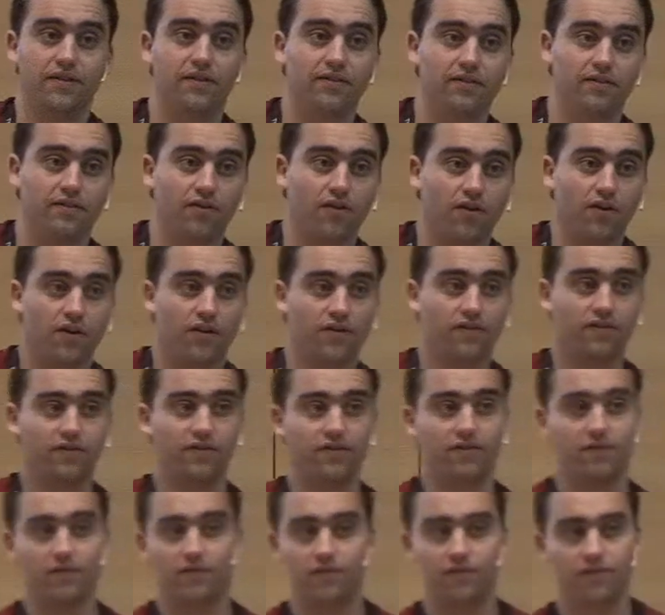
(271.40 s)
is not
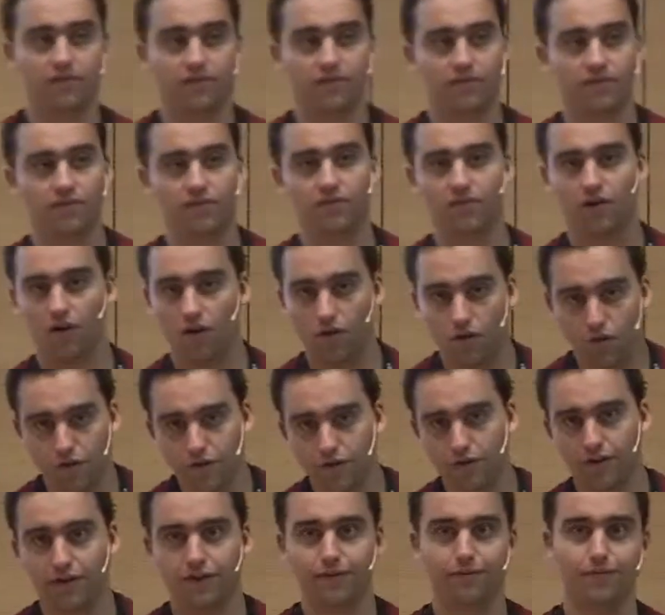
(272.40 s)

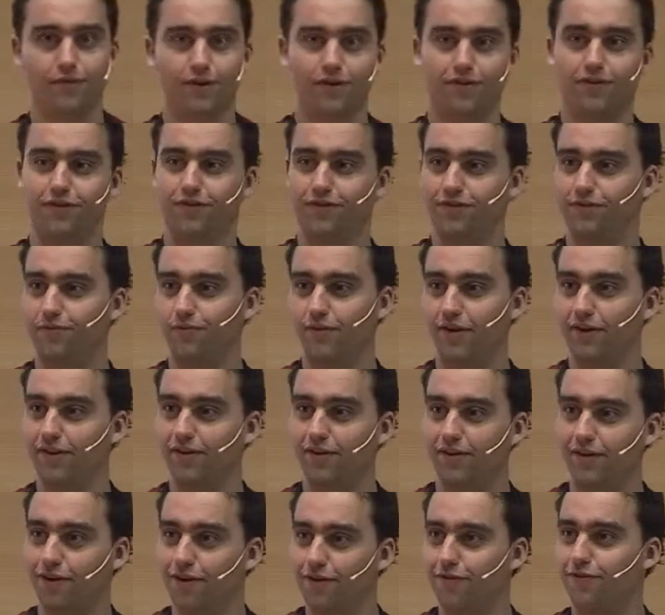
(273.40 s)
only because we
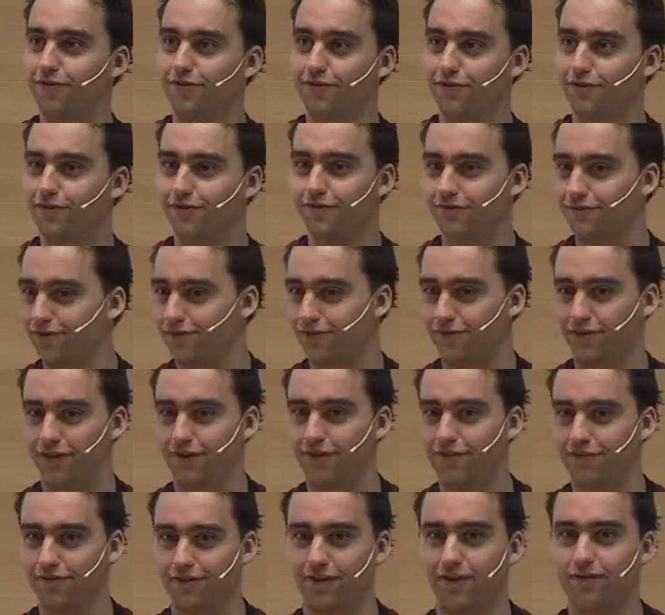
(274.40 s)
love to
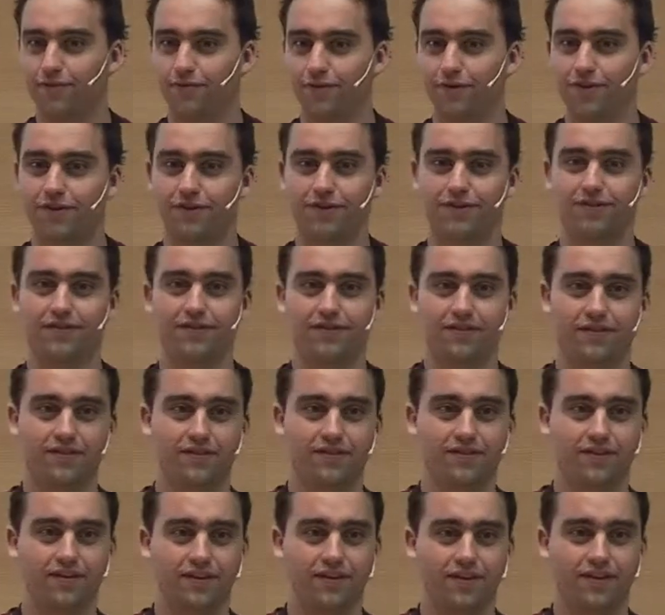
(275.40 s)
create frameworks.
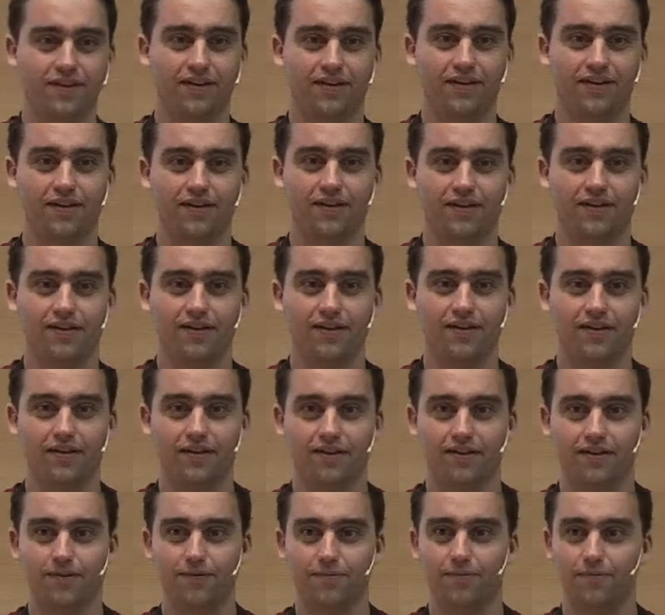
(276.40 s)

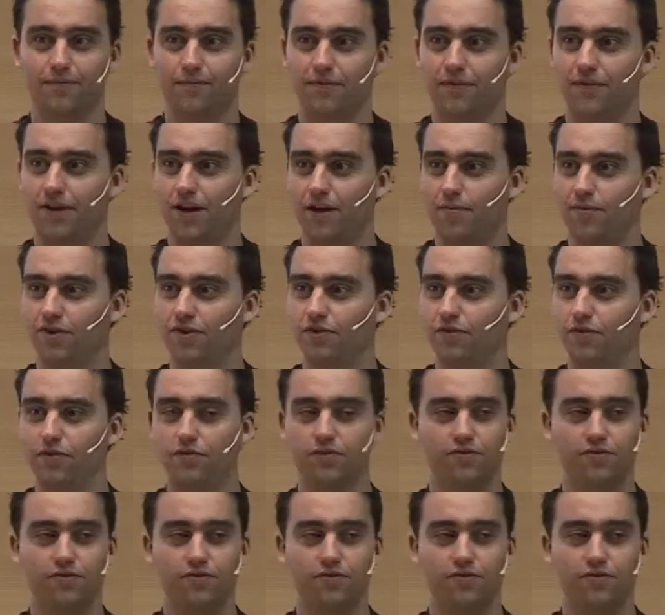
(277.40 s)
Um, I mean, who